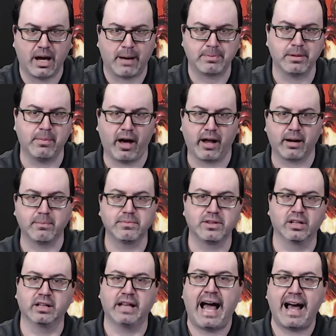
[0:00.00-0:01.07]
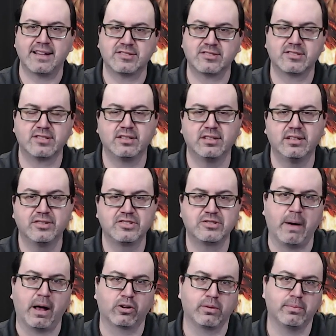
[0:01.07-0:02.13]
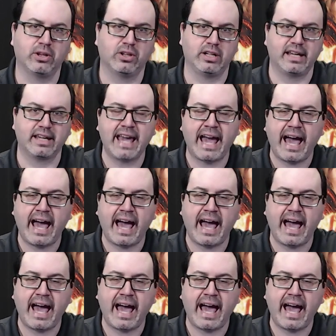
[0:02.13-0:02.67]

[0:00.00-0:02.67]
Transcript: top to bottom. The last spell or ability